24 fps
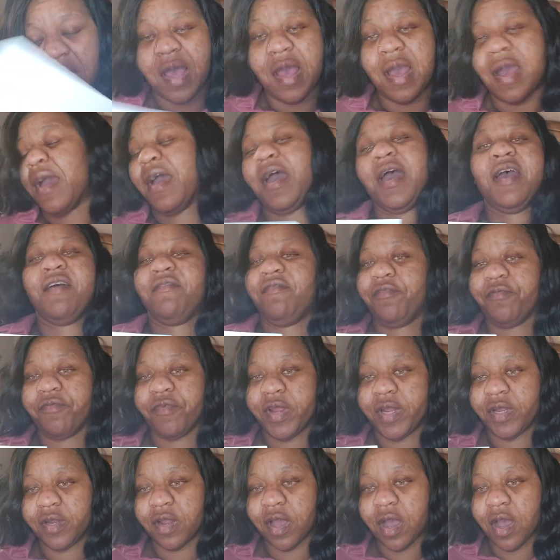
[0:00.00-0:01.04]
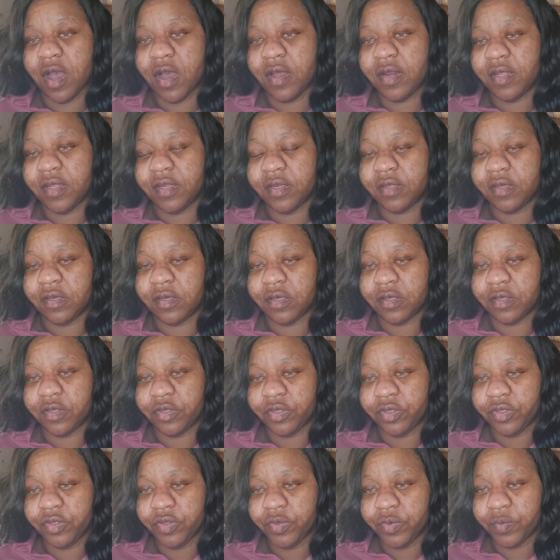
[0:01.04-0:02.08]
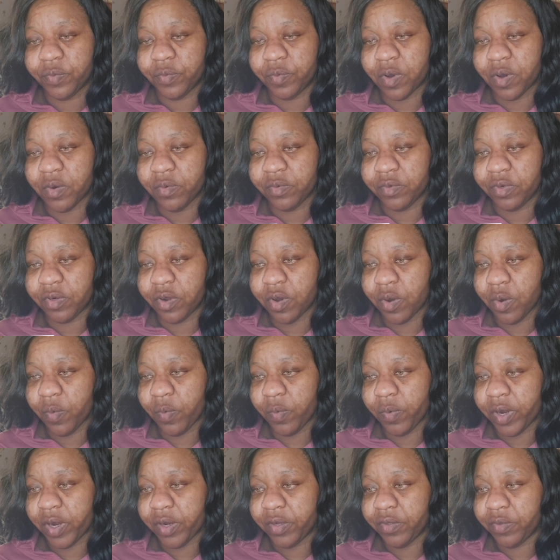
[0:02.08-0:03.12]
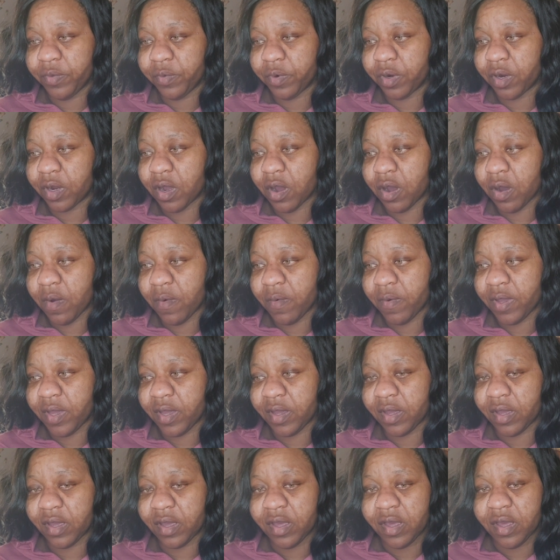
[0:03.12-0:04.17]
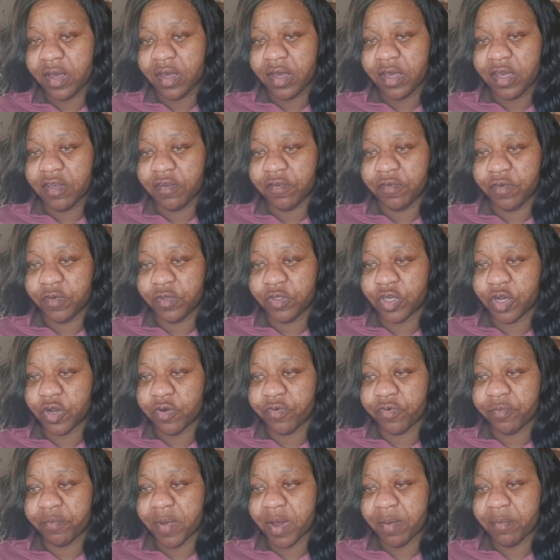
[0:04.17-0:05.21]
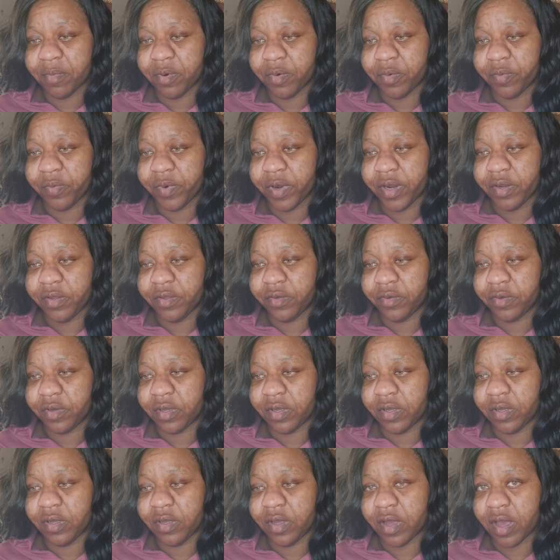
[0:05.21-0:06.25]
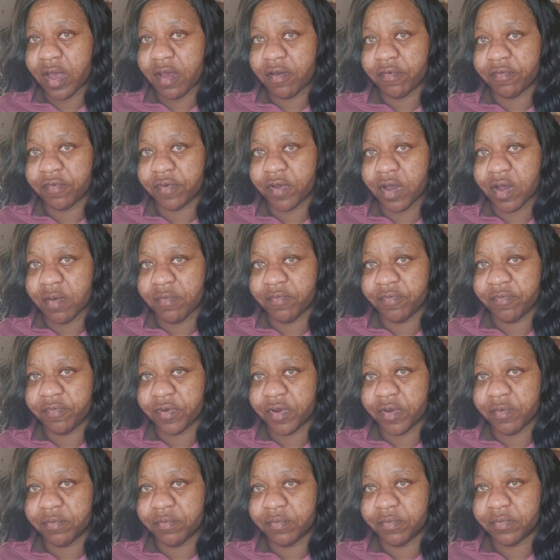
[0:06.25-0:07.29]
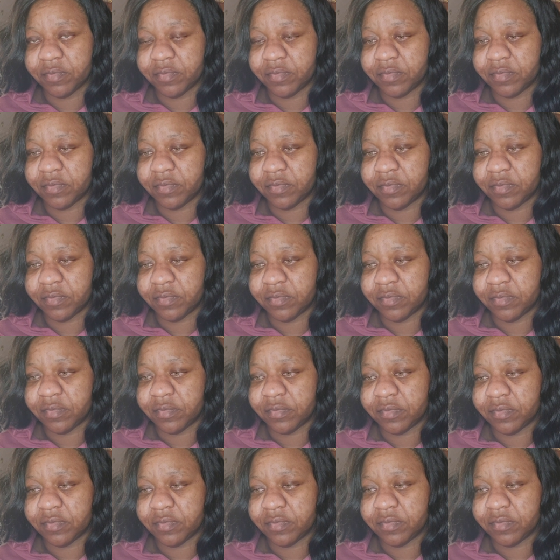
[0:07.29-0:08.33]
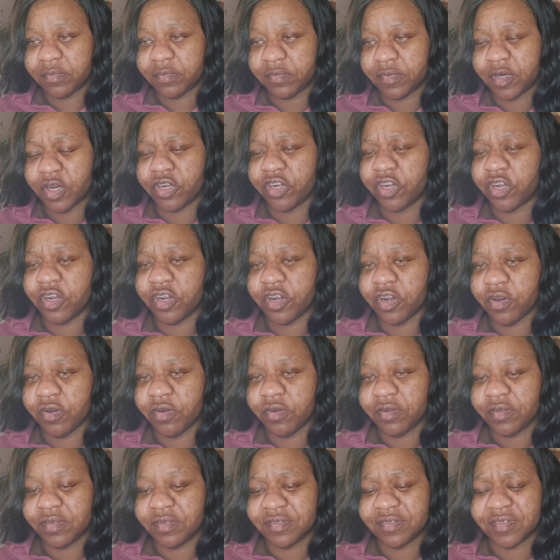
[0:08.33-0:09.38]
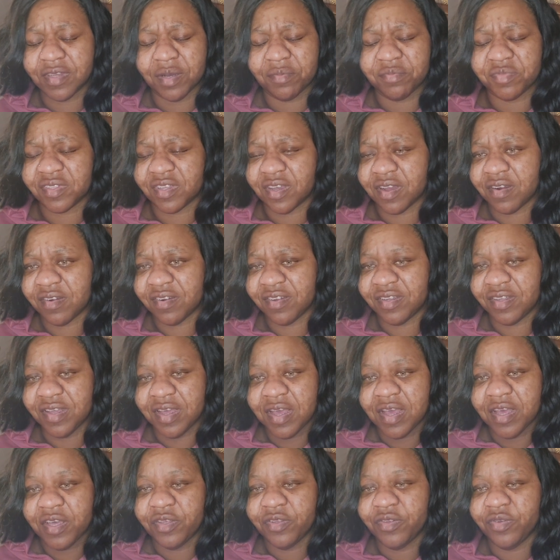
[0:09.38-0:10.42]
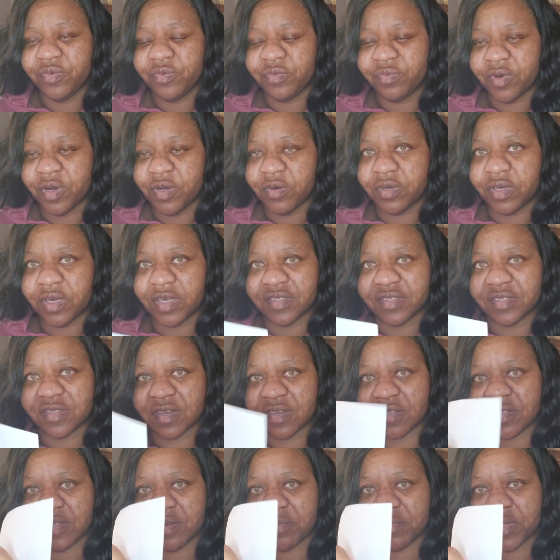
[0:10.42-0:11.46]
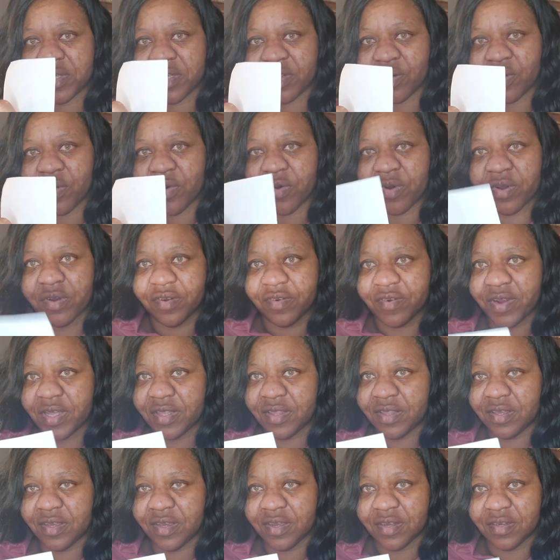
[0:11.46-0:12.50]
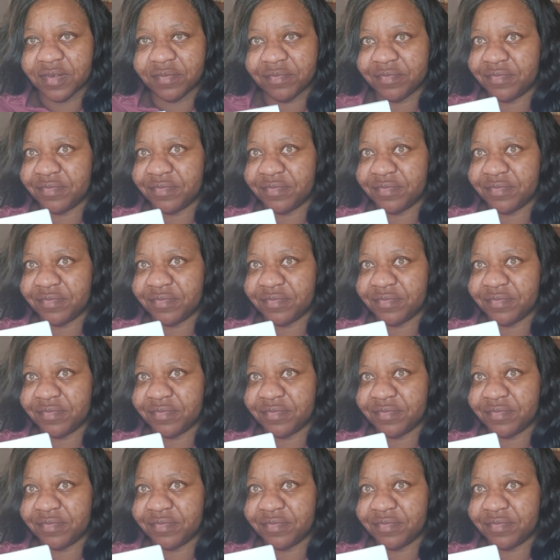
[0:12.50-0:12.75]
I have written on it, you won't know where you are going if you don't remember where you have come from. Oh no, no. I'm sorry. You won't. I saw something in the corner right there.